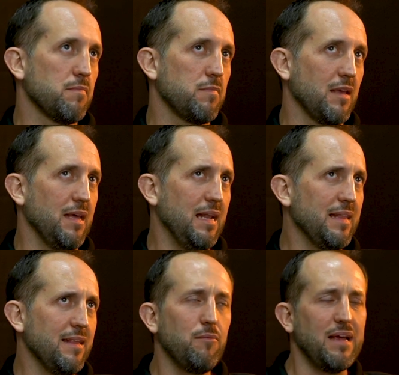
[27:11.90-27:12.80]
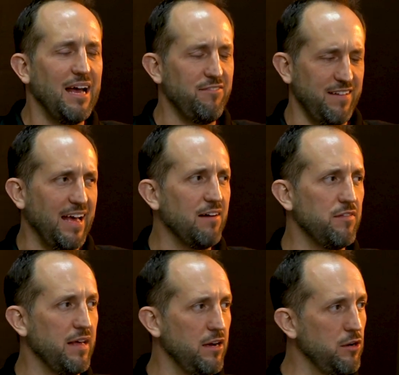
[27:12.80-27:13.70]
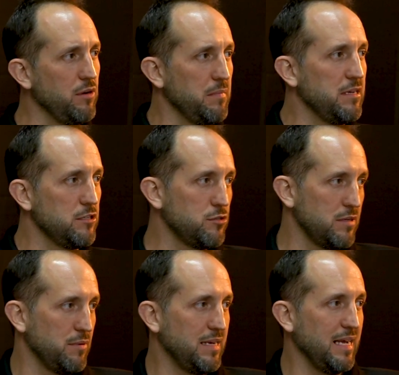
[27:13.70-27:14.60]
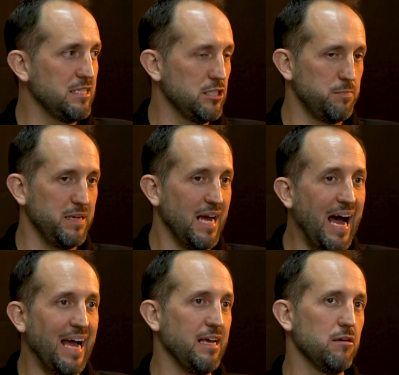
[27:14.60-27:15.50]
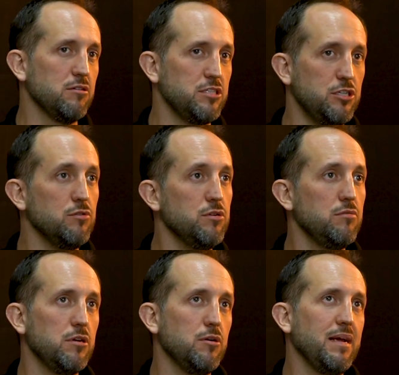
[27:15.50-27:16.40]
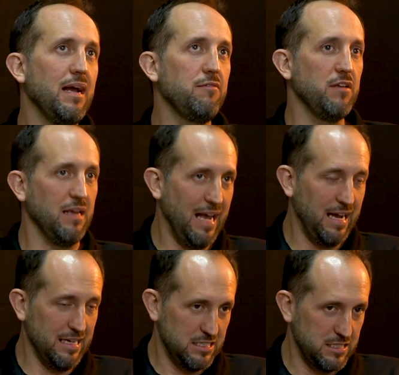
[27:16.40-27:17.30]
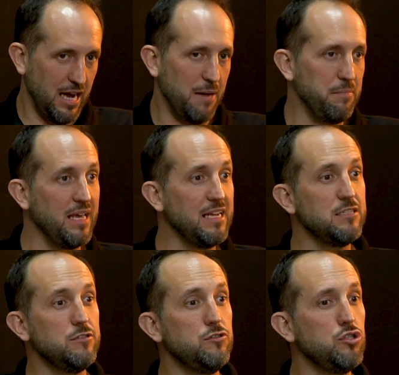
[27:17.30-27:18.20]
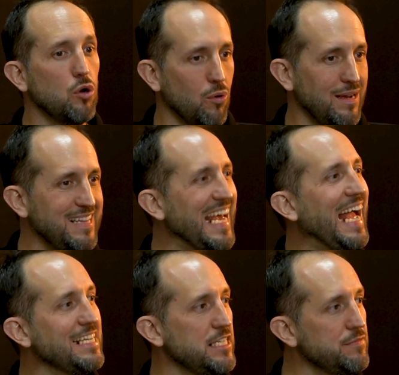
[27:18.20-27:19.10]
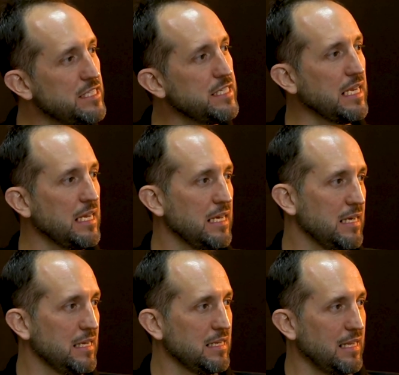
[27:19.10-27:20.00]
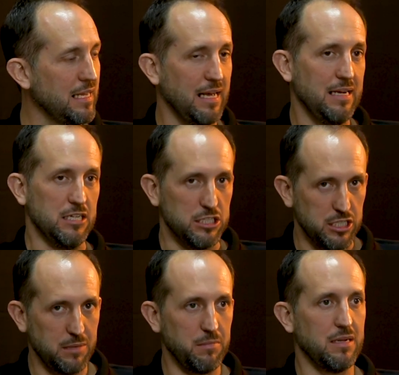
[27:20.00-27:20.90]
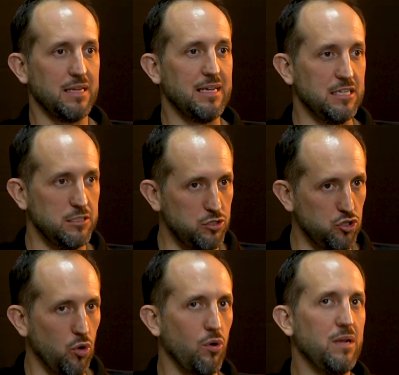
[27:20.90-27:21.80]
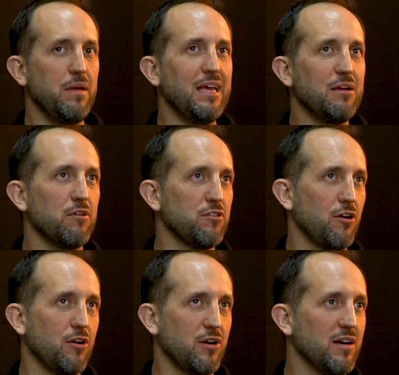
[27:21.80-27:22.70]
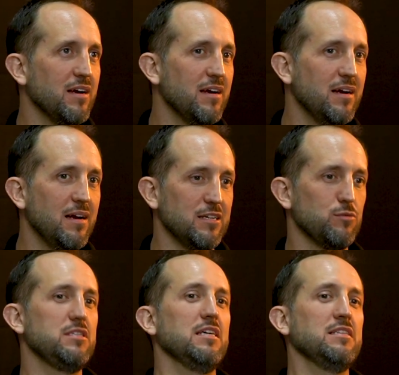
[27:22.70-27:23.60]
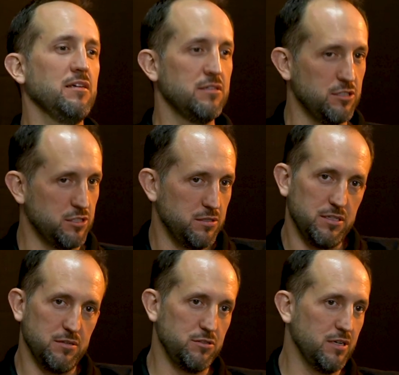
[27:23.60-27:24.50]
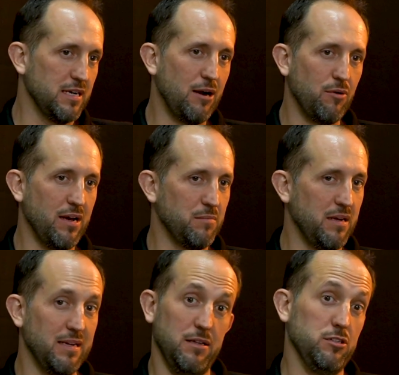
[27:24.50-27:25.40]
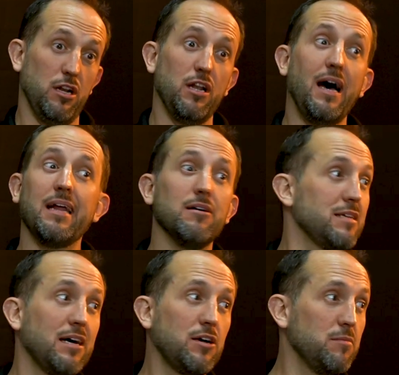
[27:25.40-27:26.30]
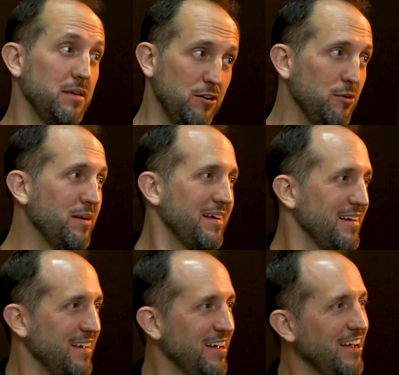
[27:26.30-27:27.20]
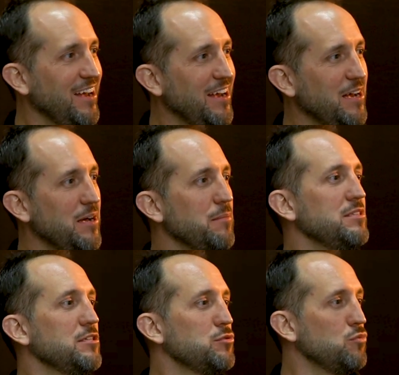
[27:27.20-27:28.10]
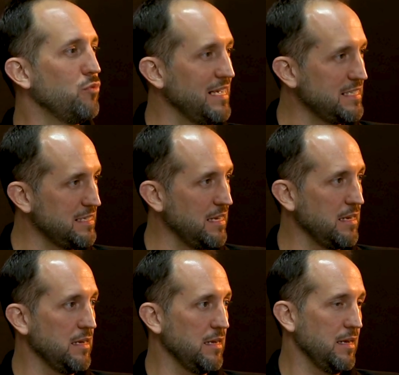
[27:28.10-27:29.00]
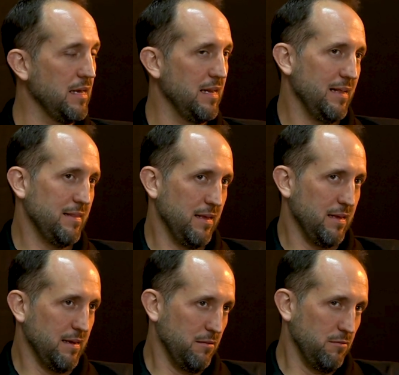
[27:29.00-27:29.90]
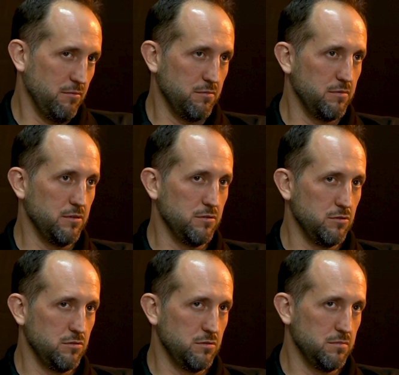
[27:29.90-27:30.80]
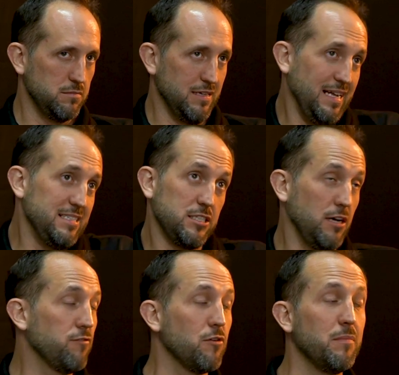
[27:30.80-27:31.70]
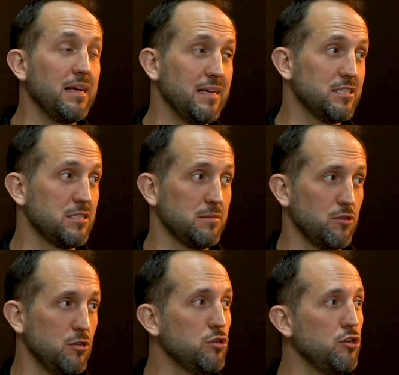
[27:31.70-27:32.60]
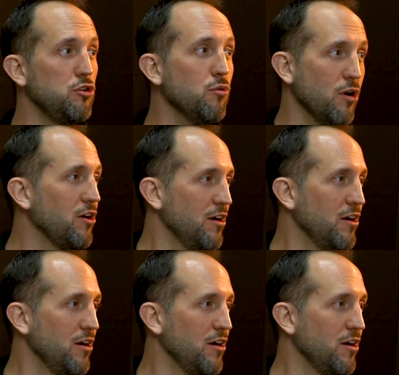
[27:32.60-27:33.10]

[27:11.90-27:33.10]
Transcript: I think we have to have that in doing ministry. We can't just be high energy, do. We have to stop and enjoy the activity. Like I legitimately enjoyed being with her as we sat there and just, took an hour out of my day. There's a lot else I could have been doing, but just resting. And I think, and that's tough for me as someone who's a doer.